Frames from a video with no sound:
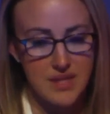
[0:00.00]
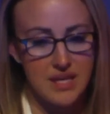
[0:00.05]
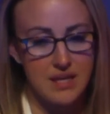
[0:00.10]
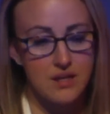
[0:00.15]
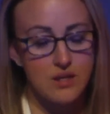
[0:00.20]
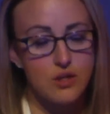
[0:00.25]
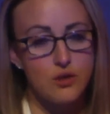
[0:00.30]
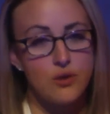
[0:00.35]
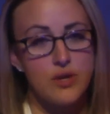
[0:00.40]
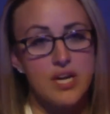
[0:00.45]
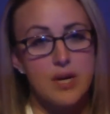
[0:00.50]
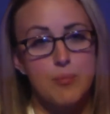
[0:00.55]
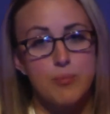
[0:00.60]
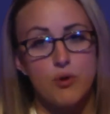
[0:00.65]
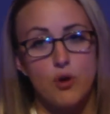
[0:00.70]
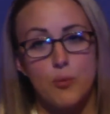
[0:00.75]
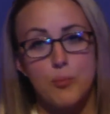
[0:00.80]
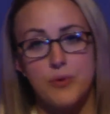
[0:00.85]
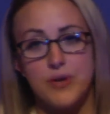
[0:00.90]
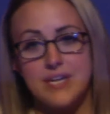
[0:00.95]
including
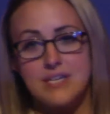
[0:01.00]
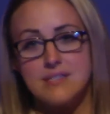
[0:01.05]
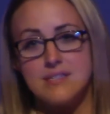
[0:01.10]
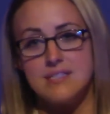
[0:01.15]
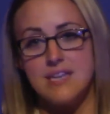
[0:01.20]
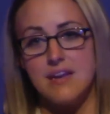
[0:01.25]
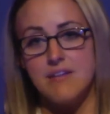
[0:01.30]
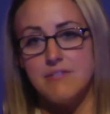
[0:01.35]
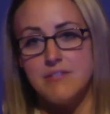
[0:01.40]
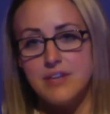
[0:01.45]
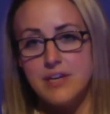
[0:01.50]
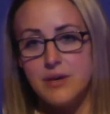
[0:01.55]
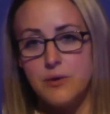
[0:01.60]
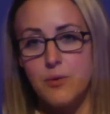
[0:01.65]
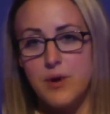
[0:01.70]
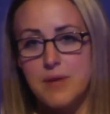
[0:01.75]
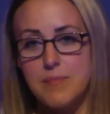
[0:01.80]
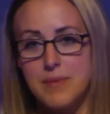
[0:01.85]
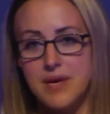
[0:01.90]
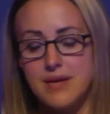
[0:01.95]
appropriate safety
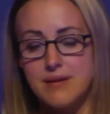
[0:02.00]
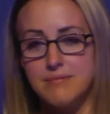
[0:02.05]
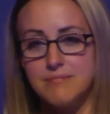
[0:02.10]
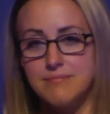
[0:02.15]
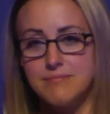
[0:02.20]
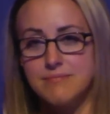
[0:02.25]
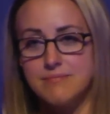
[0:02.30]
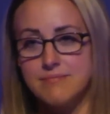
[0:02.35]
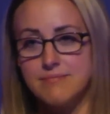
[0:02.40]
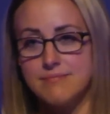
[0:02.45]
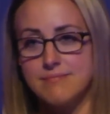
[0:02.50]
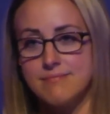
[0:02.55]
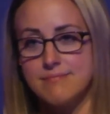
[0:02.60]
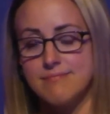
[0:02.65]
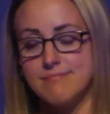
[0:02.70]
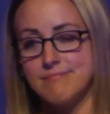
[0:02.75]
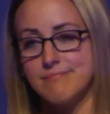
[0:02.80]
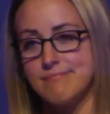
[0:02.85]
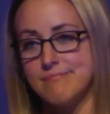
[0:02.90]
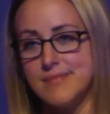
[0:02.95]
equipment,
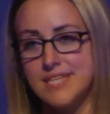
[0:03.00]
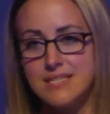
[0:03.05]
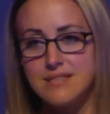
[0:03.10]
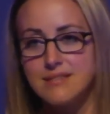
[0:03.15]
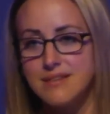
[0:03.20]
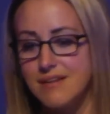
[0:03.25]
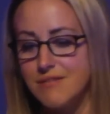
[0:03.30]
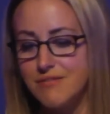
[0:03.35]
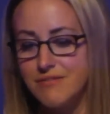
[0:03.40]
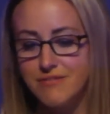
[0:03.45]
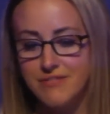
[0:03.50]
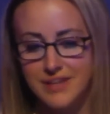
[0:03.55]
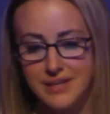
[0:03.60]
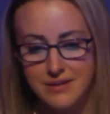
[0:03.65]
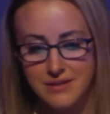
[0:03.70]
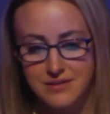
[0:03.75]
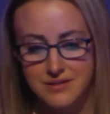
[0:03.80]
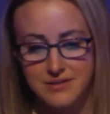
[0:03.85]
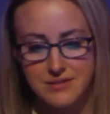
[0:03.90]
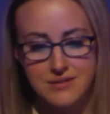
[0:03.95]
safe
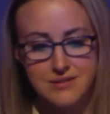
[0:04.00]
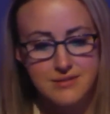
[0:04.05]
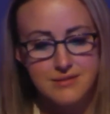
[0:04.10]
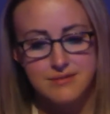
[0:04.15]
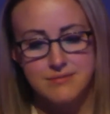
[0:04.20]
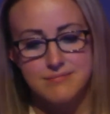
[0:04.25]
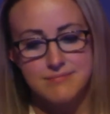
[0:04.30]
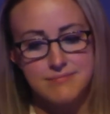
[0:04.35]
fields,